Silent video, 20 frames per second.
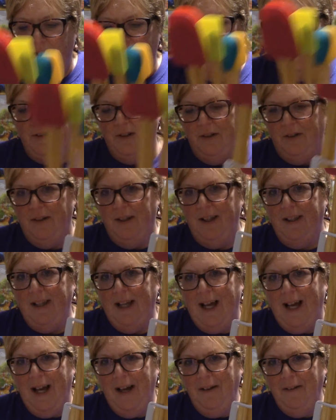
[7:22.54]
So
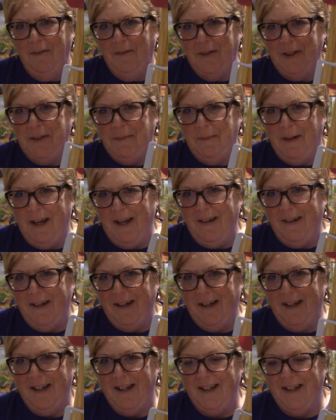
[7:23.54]
that was my
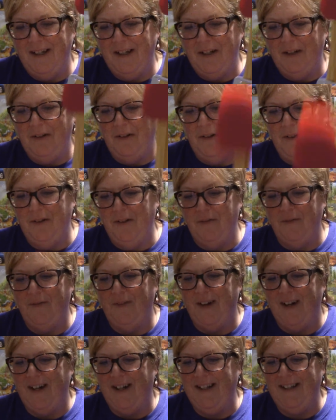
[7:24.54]

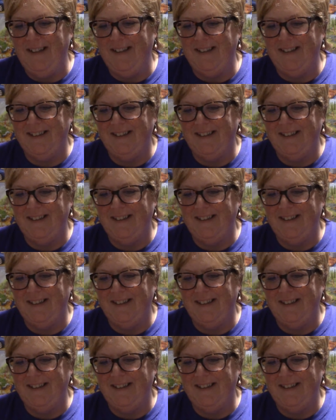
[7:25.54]
find.